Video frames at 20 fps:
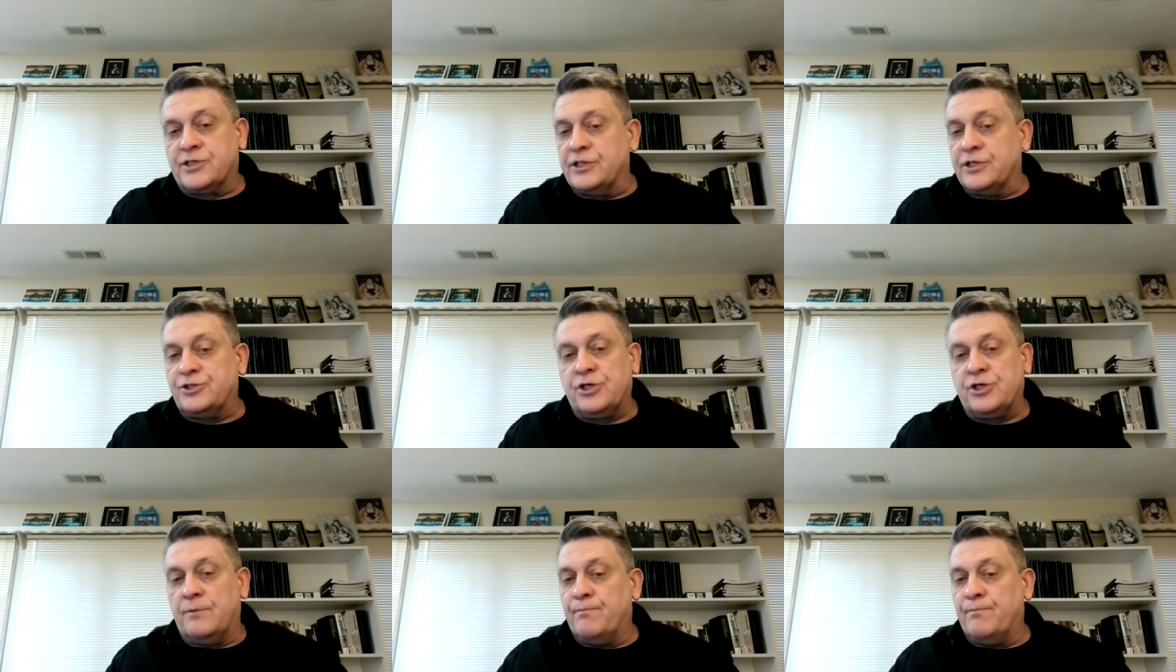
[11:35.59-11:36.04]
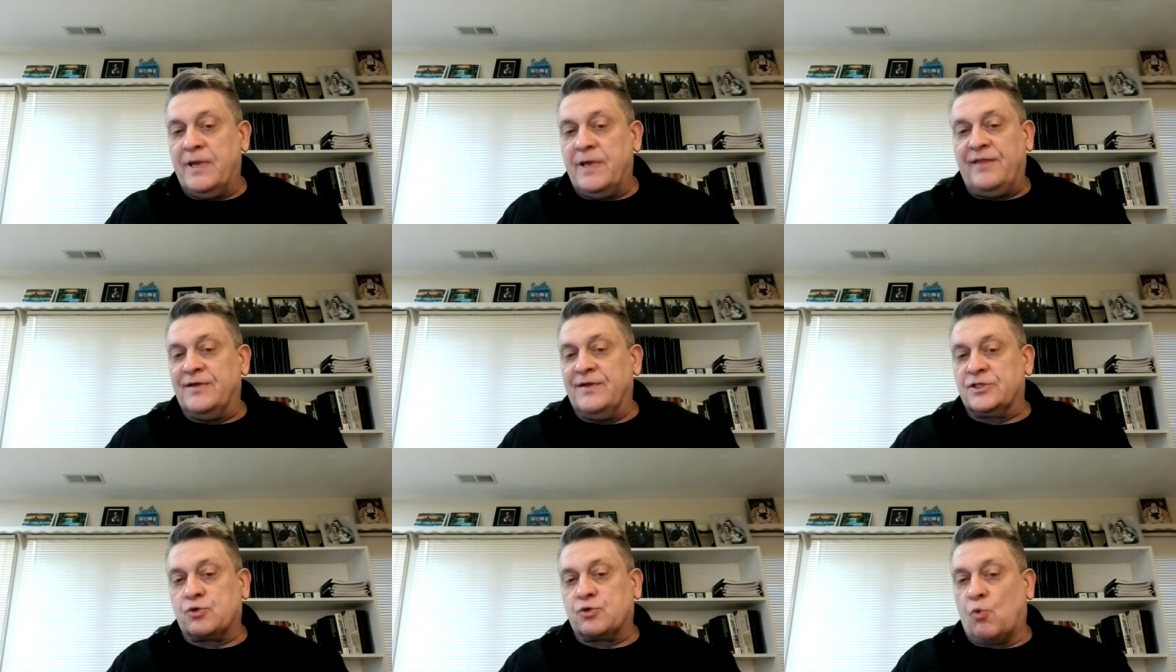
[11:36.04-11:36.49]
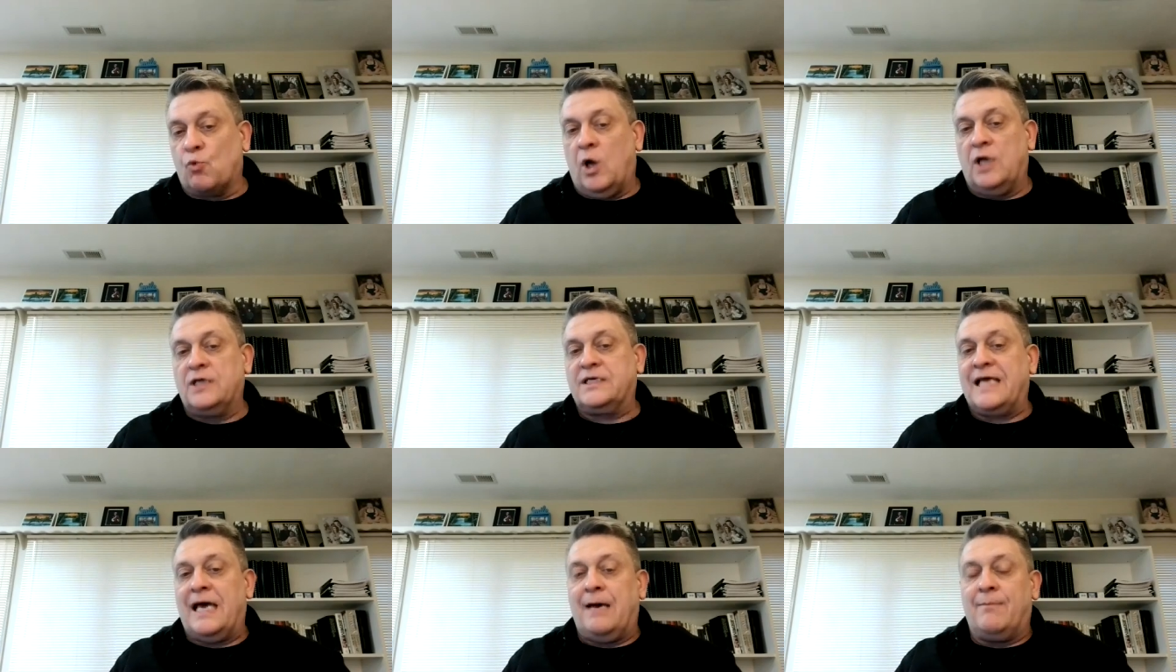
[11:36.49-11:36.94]
It shouldn't be this
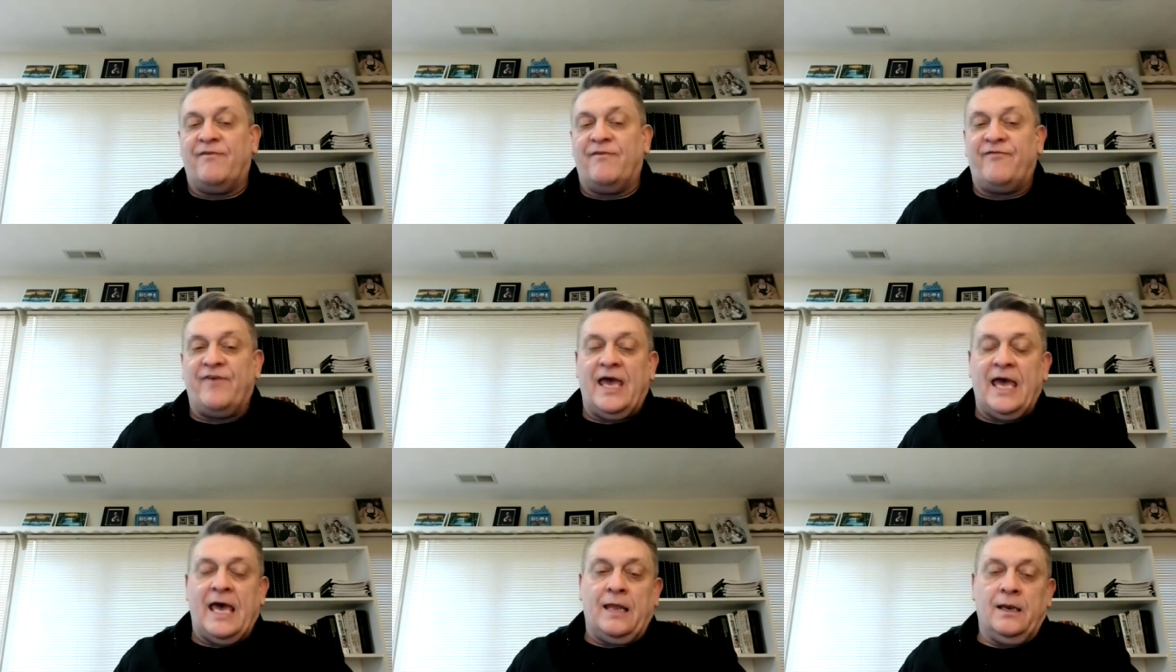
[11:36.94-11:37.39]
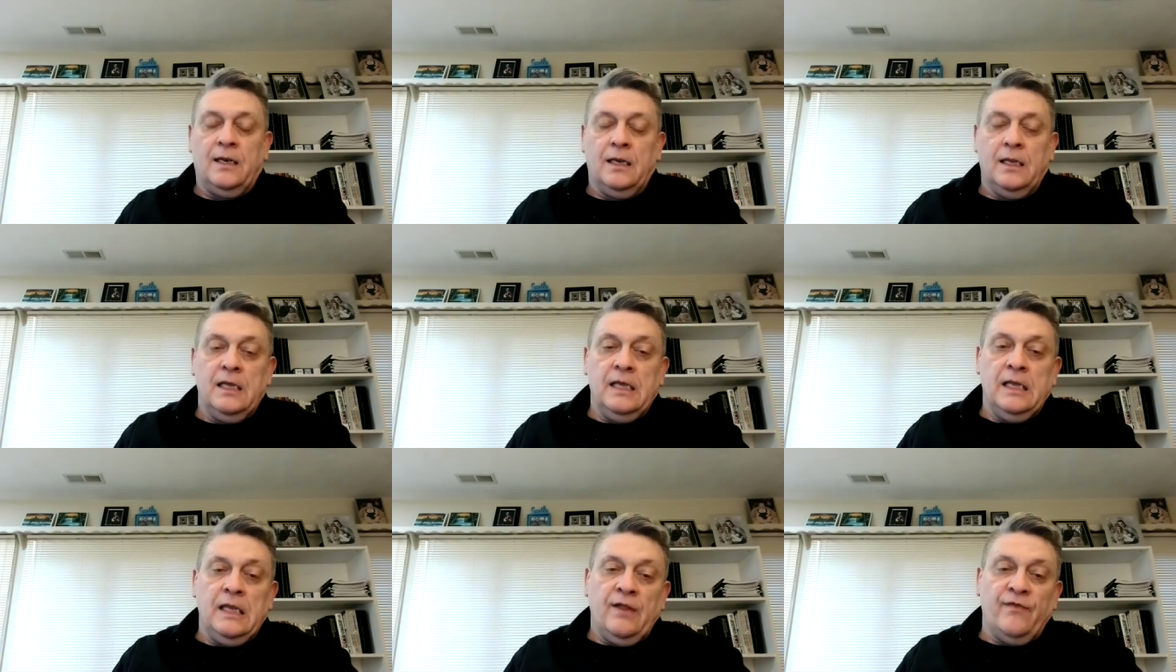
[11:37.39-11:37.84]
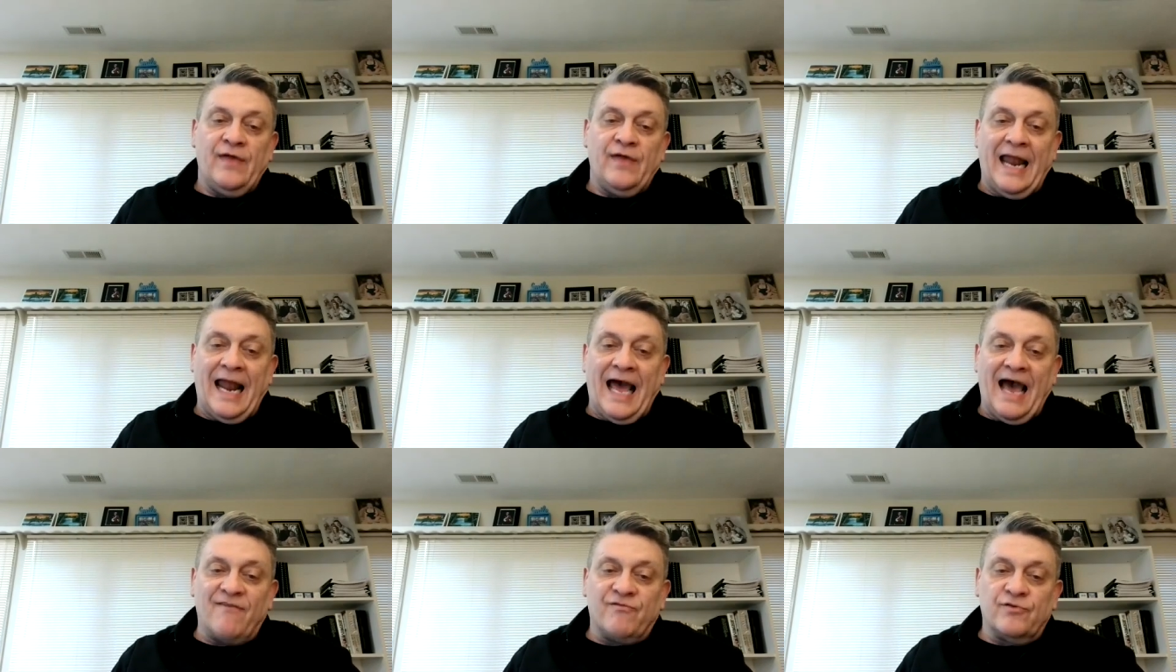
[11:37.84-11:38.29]
one-time event
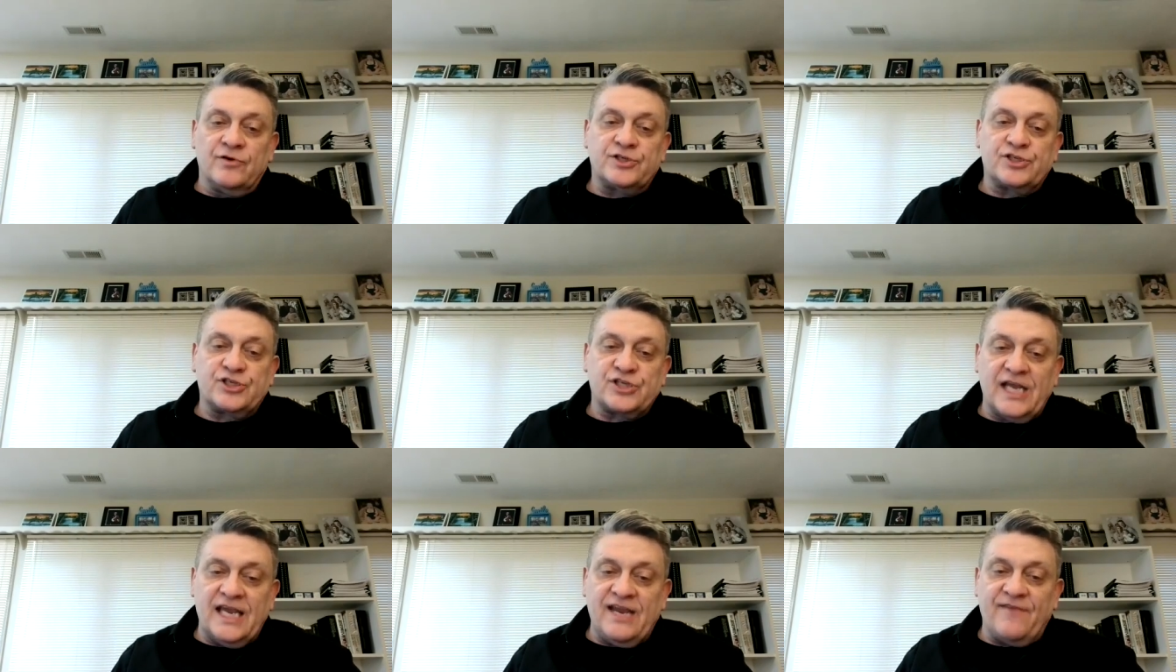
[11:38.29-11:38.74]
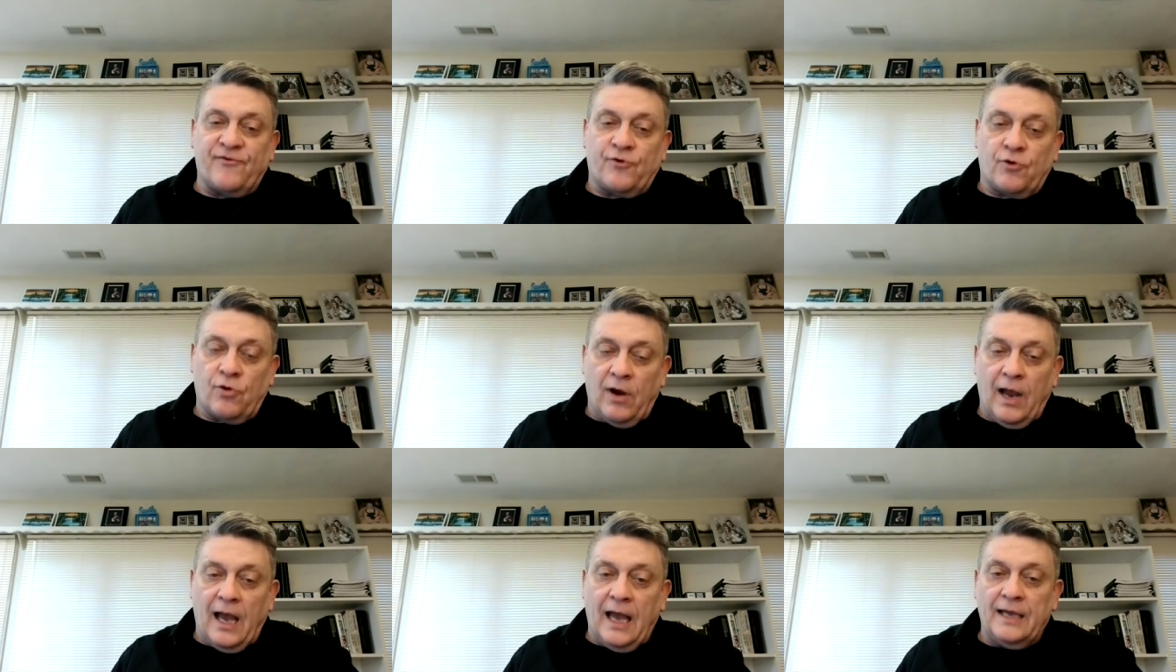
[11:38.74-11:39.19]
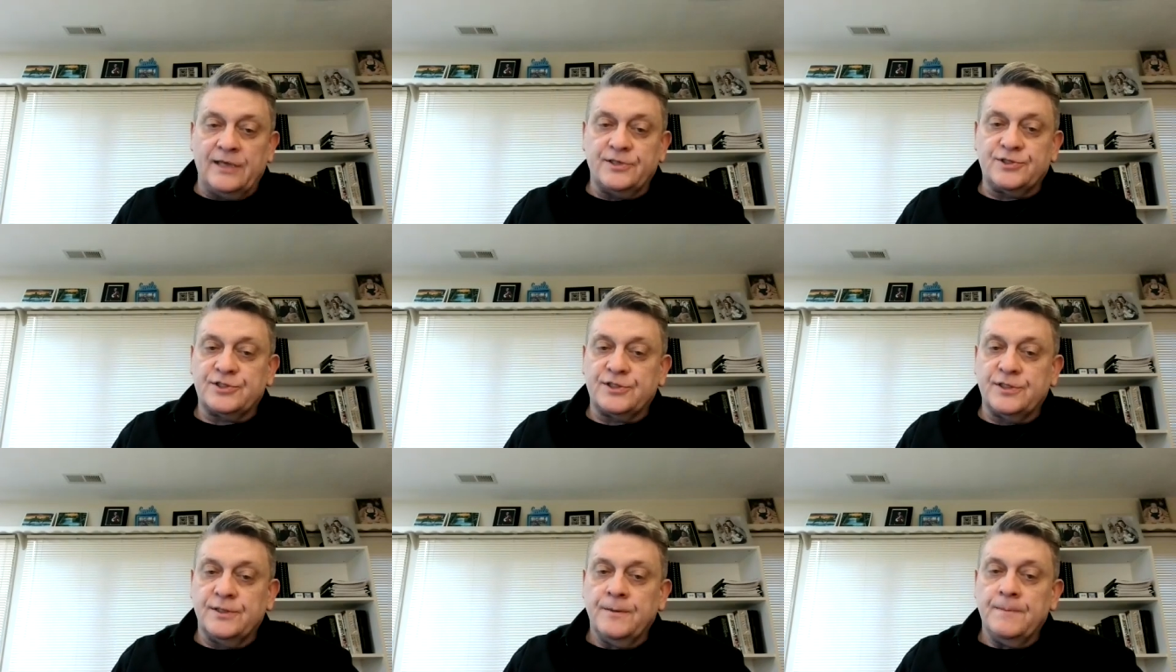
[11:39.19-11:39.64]
that I've received
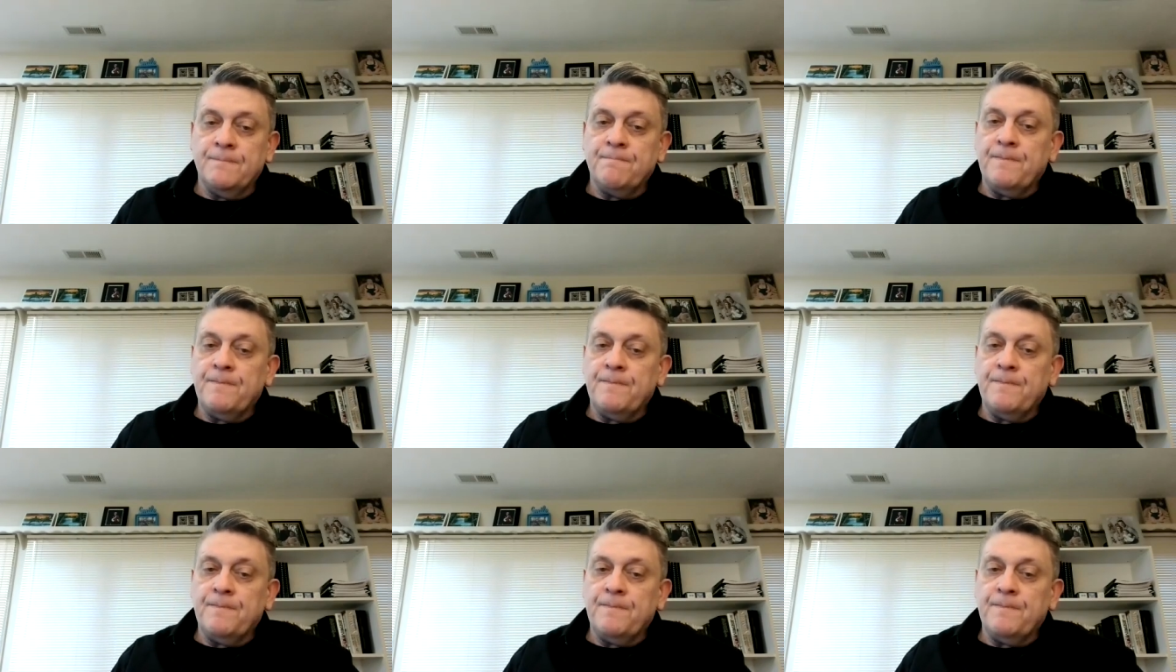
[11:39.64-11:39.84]
Christ,